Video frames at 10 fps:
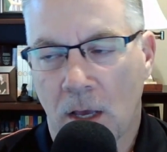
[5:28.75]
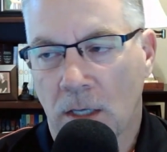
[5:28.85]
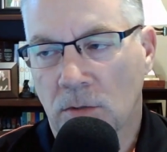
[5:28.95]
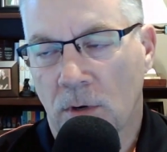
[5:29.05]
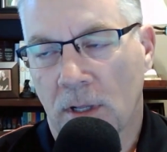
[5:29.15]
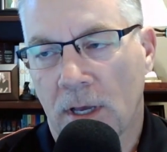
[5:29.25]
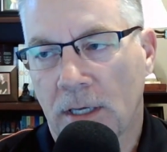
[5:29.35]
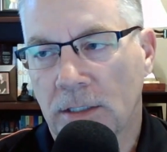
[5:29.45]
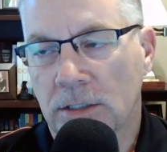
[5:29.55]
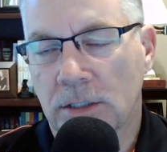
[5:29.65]
as well
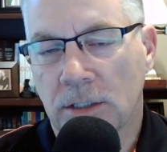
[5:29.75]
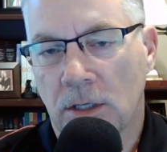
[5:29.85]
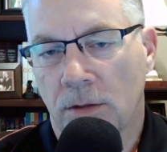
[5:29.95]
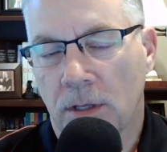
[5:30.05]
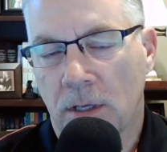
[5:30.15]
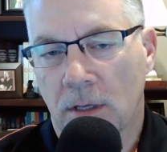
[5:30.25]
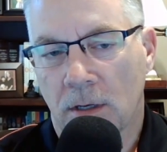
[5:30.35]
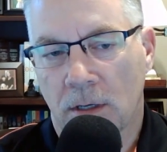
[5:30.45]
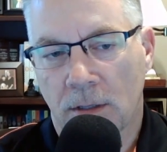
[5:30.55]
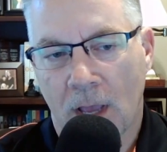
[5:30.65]
as
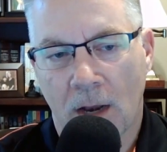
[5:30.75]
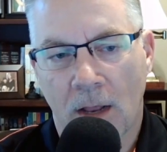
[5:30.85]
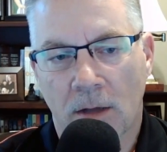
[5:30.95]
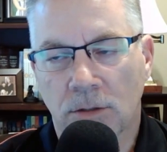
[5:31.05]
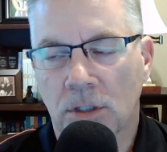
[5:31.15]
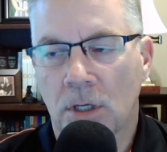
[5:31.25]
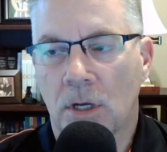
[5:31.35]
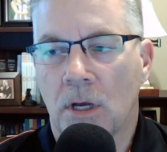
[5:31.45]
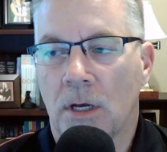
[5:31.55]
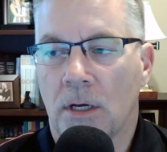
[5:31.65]
the handhelds.
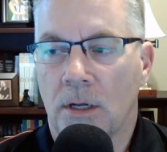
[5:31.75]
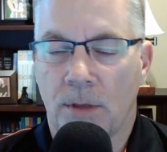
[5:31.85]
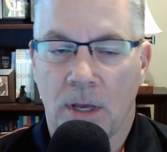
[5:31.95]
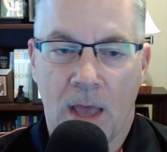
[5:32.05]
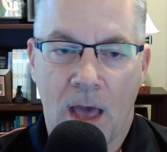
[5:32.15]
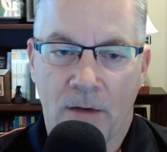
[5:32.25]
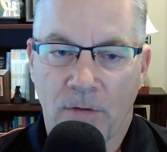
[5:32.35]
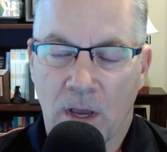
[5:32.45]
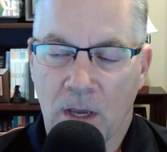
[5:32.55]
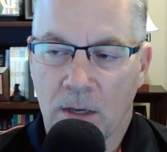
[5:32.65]
They have
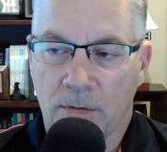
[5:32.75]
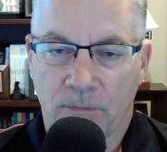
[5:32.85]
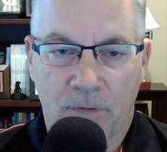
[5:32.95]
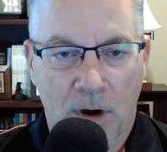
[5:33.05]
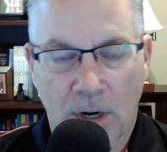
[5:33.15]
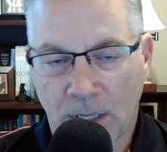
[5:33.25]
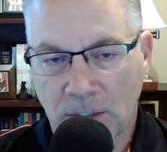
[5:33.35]
a very nice